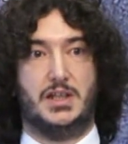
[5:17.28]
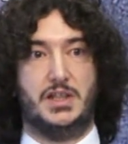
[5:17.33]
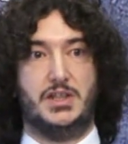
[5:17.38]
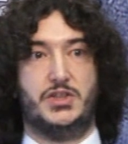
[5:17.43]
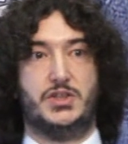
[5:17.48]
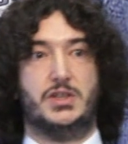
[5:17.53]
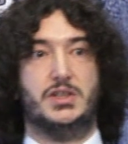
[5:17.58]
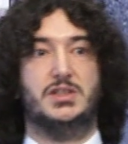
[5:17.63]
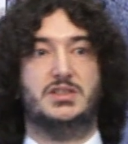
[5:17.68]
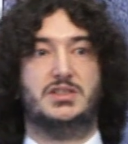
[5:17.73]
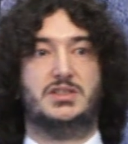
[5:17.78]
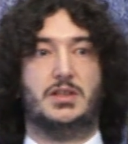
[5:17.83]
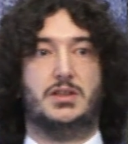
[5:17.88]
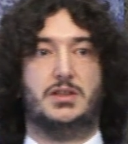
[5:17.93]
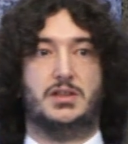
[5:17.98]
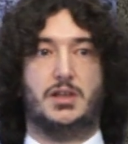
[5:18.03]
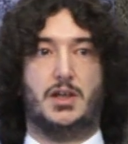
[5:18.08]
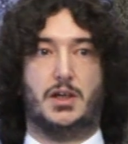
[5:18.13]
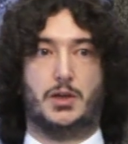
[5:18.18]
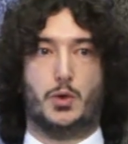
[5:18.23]
at this point in
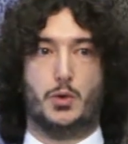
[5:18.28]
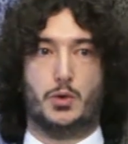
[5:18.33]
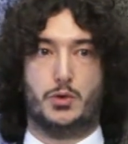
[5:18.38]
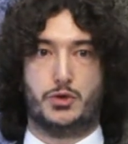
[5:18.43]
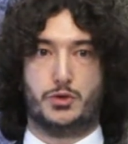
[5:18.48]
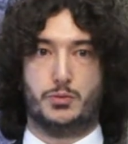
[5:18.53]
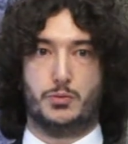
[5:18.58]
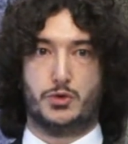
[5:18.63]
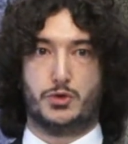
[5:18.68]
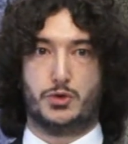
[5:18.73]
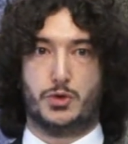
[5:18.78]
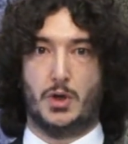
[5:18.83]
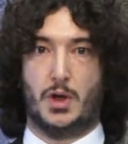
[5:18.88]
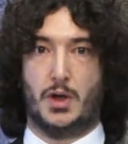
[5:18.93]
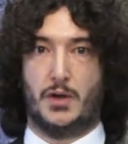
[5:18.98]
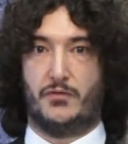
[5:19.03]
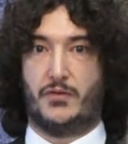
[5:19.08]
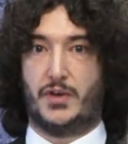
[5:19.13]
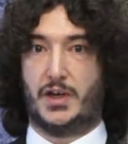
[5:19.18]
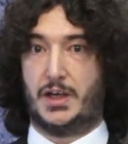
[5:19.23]
time,
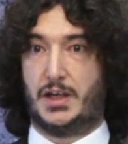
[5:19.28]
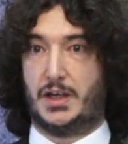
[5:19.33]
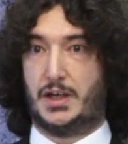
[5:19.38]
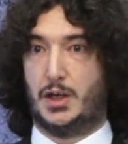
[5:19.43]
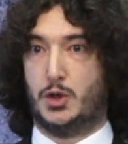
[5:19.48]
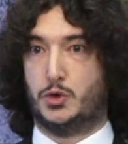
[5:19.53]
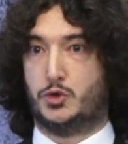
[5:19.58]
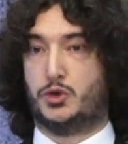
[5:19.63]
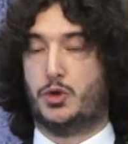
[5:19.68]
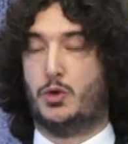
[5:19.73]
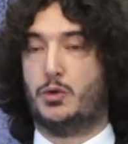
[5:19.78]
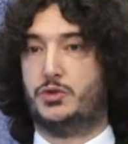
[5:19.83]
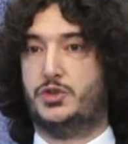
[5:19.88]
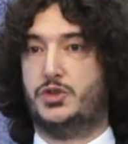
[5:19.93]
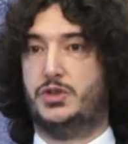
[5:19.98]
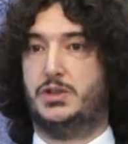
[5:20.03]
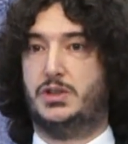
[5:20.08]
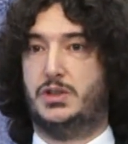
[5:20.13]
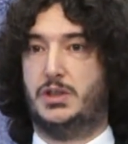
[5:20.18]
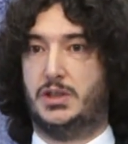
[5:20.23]
perception and opinion
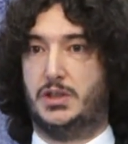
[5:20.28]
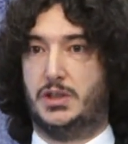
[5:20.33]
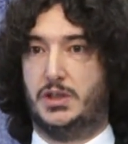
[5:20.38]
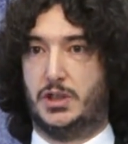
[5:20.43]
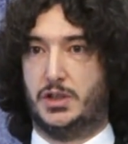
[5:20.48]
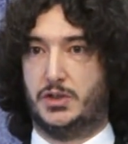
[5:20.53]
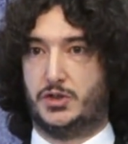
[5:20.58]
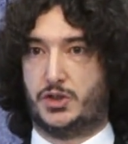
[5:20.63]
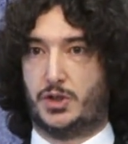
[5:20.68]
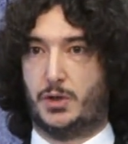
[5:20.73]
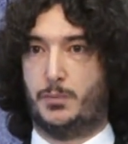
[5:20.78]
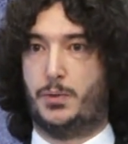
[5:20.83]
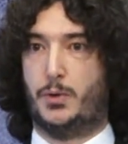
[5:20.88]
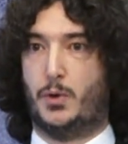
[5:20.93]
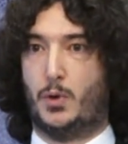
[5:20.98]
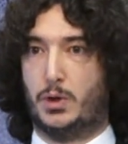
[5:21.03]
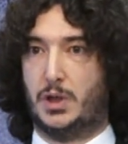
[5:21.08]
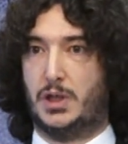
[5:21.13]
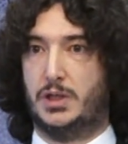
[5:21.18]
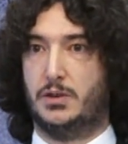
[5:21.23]
regarding corruption was
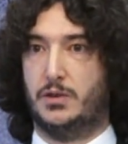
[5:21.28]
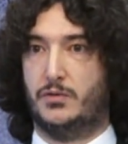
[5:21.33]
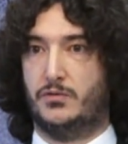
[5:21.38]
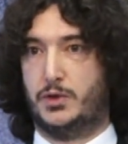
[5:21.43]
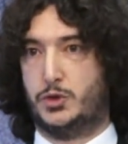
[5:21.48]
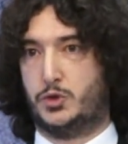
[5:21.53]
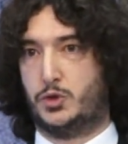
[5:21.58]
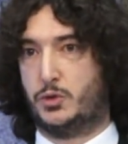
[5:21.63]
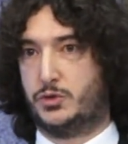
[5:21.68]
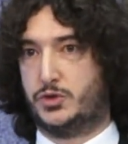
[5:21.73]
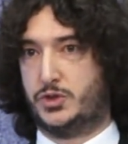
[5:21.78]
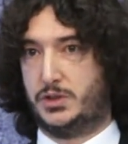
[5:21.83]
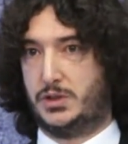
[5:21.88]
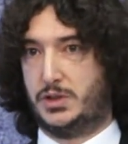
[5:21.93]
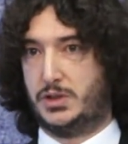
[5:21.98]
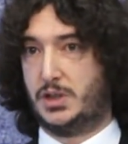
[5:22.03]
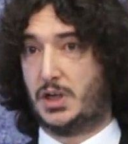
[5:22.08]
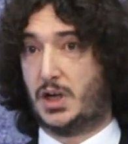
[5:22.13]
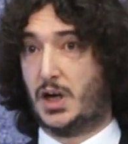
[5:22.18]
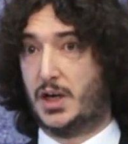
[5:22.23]
this.
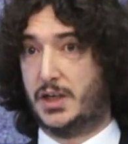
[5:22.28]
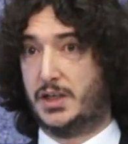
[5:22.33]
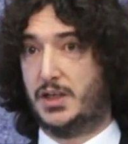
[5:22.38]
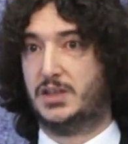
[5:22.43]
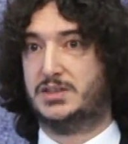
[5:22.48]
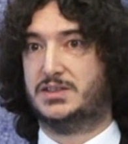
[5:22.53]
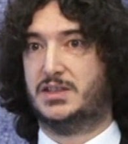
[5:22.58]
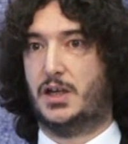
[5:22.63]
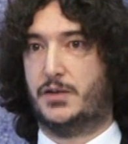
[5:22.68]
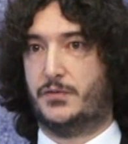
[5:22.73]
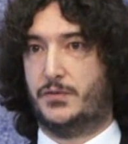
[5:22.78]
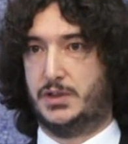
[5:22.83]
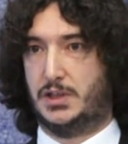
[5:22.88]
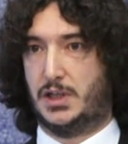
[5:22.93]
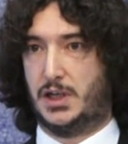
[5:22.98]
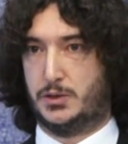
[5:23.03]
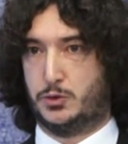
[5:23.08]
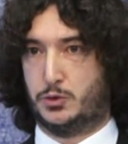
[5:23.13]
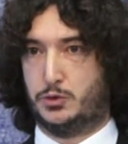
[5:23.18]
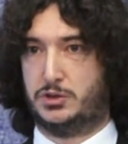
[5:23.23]
And we captured through this
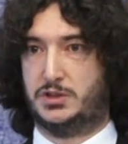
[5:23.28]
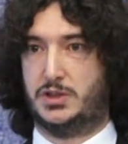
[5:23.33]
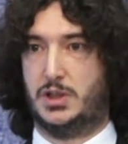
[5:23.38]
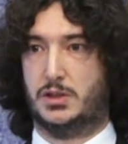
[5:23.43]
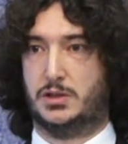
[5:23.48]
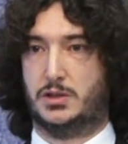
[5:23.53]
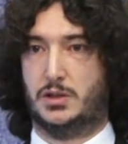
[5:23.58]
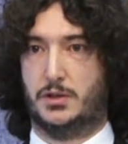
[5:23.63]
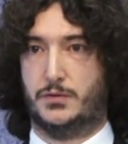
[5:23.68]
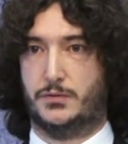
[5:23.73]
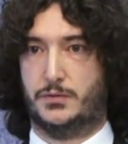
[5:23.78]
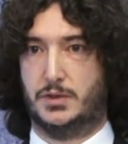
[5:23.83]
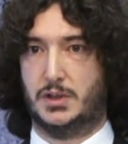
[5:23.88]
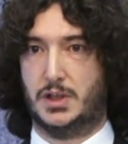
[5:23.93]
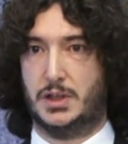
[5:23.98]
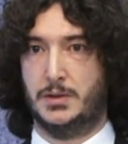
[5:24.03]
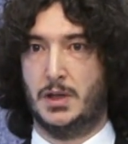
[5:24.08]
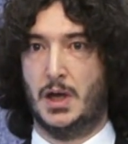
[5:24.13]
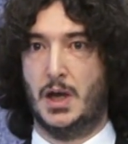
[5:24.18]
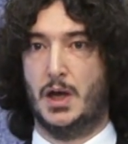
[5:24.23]
year's one of the most
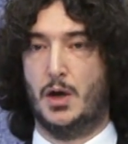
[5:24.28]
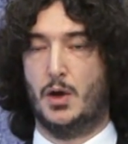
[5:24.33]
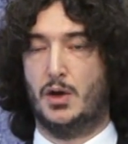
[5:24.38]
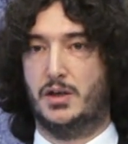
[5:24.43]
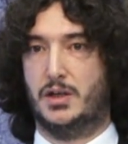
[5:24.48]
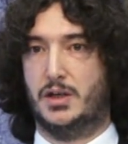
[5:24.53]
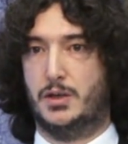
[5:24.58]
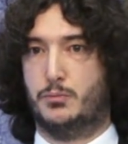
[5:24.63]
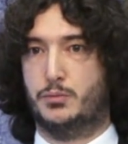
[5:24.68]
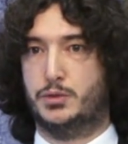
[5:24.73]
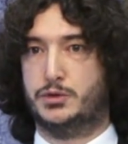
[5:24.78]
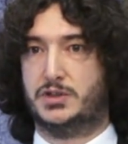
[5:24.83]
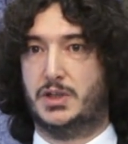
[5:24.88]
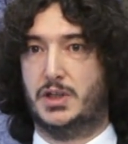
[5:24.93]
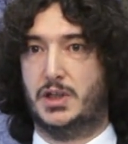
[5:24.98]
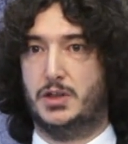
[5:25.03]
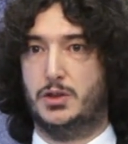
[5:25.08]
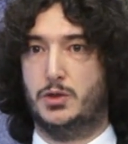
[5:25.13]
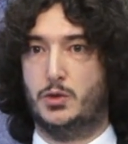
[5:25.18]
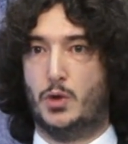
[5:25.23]
important
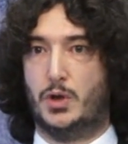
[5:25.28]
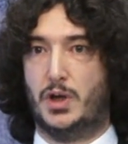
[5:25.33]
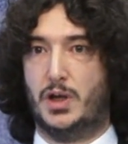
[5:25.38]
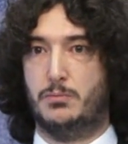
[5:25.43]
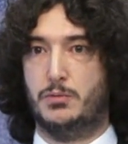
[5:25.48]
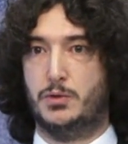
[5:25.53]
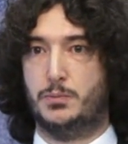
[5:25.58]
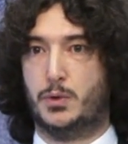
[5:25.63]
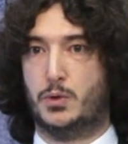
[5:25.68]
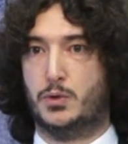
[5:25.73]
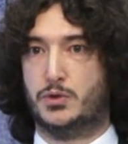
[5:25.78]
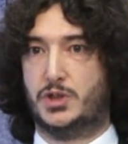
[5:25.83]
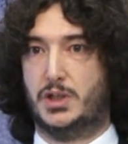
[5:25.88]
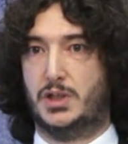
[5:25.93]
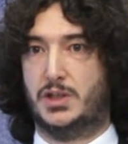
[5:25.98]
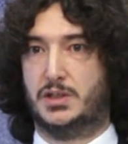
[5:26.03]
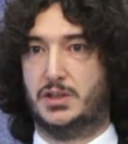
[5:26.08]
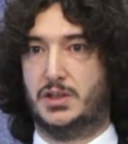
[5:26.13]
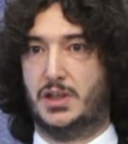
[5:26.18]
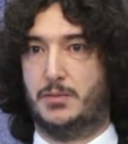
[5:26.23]
projects, which was an
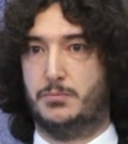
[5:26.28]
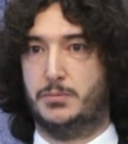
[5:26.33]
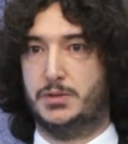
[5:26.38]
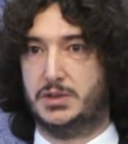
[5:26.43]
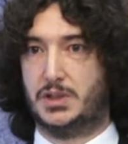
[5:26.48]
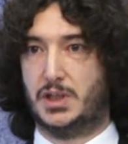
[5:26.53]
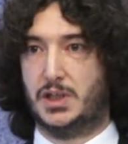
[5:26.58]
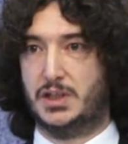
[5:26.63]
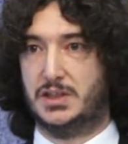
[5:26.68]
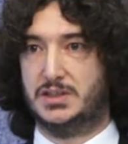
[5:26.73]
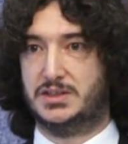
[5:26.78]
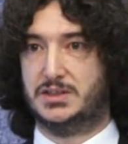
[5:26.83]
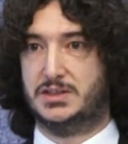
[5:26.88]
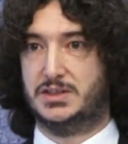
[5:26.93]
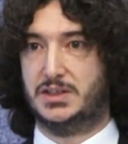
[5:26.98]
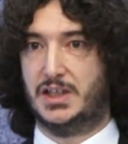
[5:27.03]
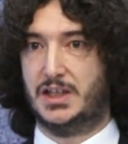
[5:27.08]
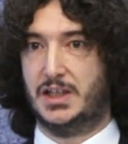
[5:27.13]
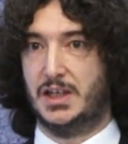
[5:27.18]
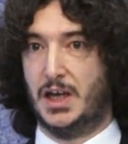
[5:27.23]
extensive scope and for
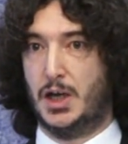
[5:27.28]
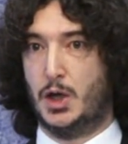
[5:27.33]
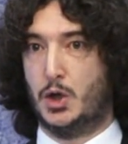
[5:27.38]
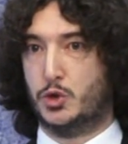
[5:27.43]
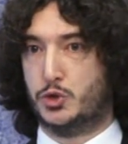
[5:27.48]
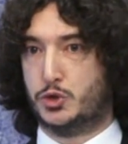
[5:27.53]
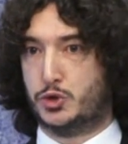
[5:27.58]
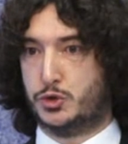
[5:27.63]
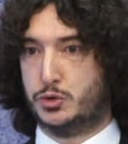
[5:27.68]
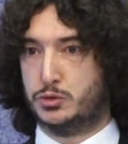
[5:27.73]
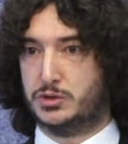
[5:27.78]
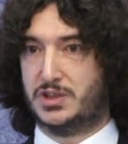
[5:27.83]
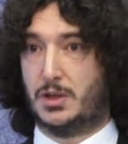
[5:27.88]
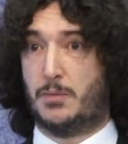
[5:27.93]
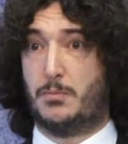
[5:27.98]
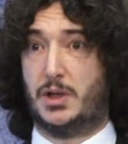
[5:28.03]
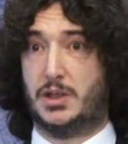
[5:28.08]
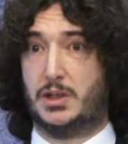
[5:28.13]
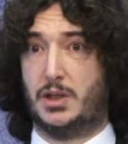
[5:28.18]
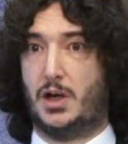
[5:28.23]
which TUSIAD
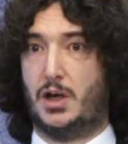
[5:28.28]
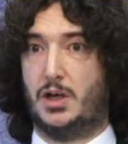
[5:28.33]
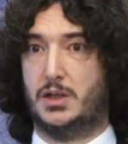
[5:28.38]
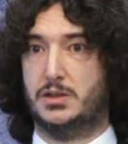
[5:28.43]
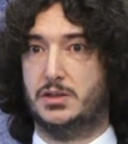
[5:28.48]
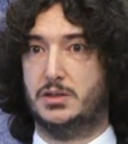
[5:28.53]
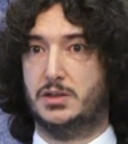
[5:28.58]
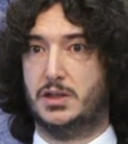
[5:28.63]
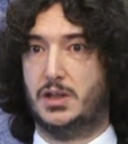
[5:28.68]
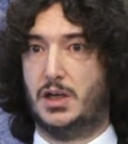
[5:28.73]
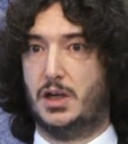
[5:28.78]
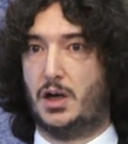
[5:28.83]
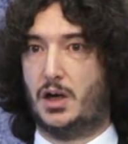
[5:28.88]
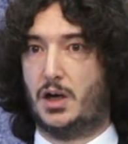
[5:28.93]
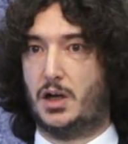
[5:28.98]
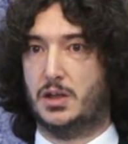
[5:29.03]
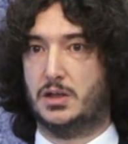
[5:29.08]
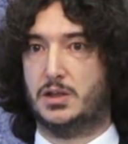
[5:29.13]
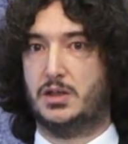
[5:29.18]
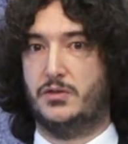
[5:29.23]
invested extensive
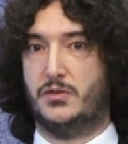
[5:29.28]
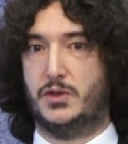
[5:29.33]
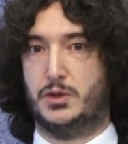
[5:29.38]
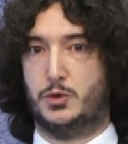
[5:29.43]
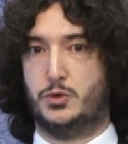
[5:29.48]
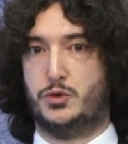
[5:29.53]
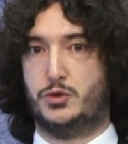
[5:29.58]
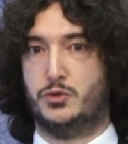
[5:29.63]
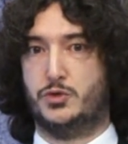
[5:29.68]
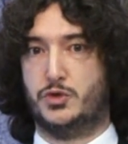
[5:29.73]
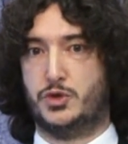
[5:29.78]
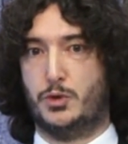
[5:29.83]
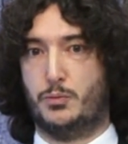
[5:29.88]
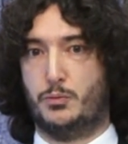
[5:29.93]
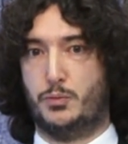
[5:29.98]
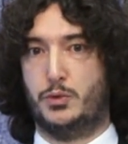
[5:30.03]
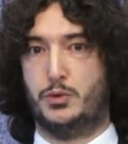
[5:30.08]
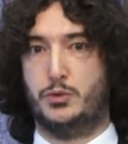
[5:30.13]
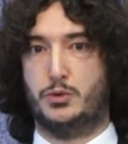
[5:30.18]
energy and resources.